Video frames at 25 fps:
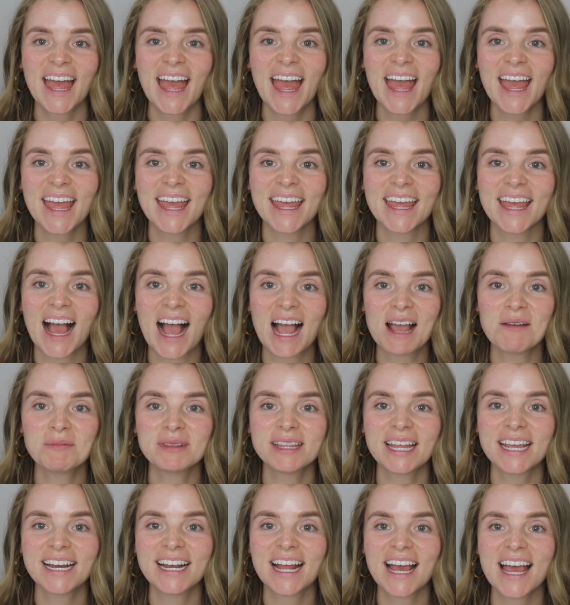Hey, I'm
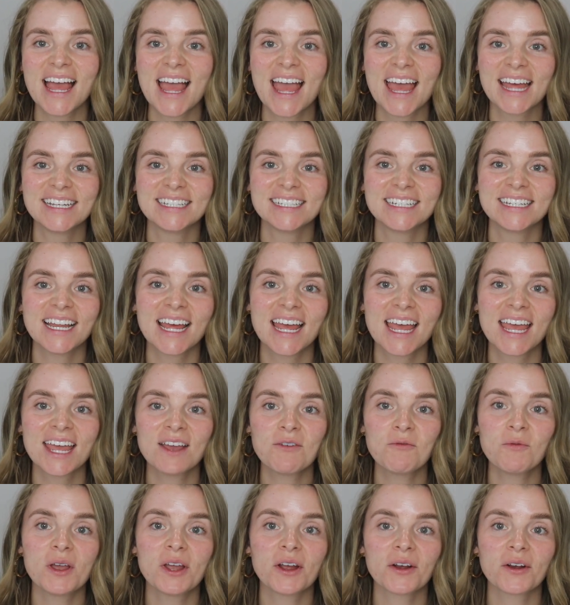Lena, and today
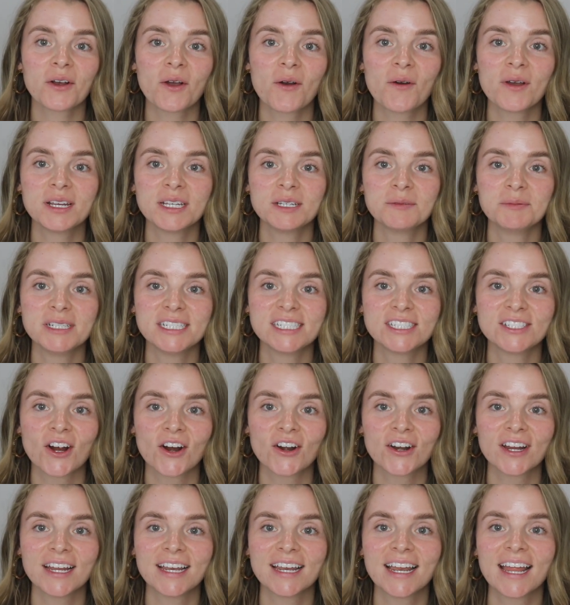we are going to be
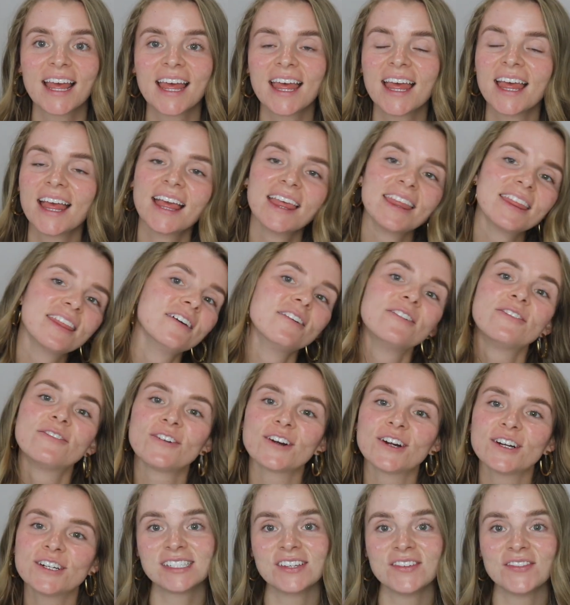starting the
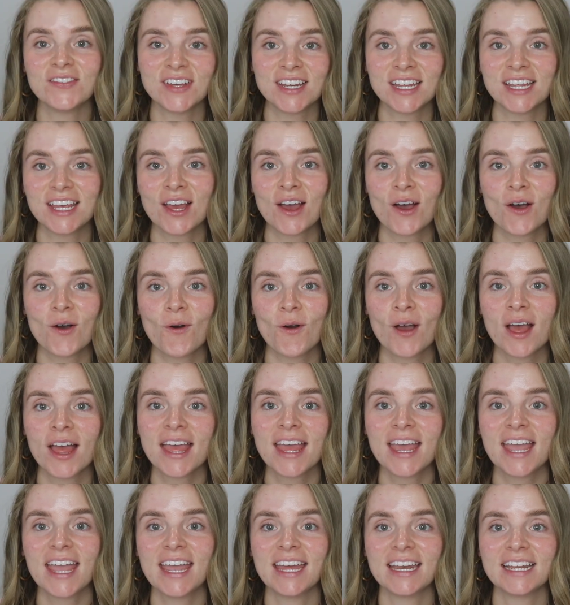first video
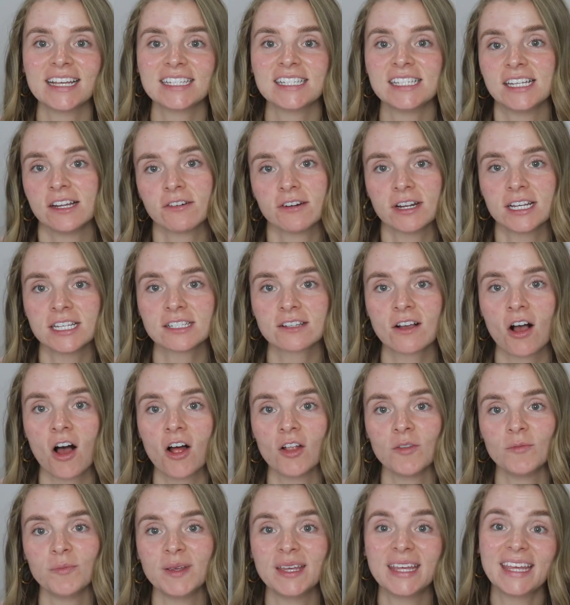in a series
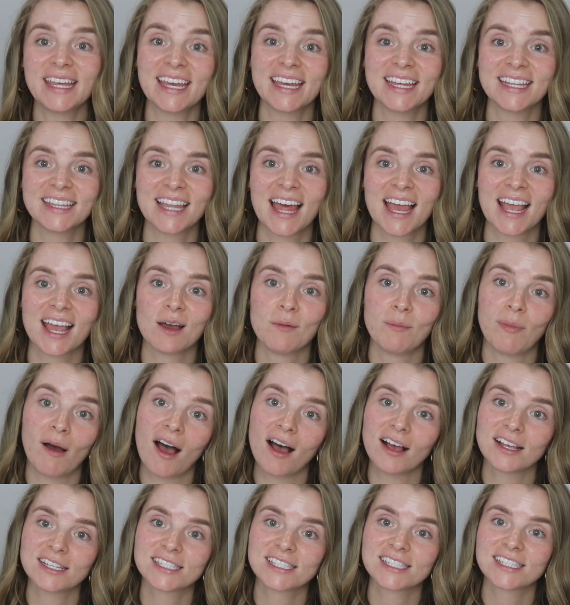called Begin Like a
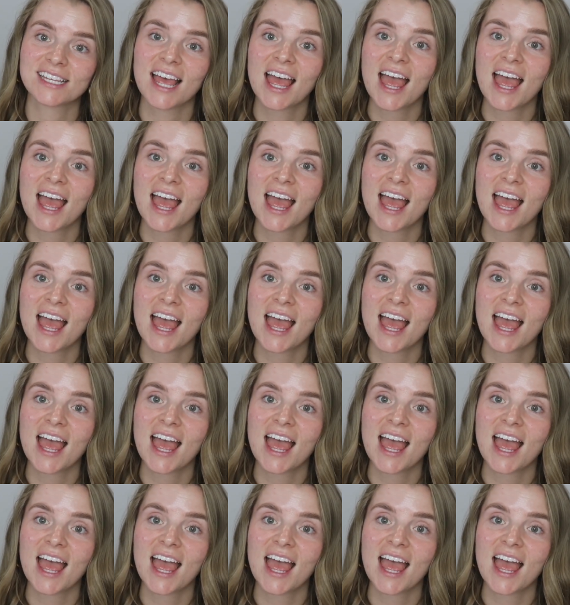Boss.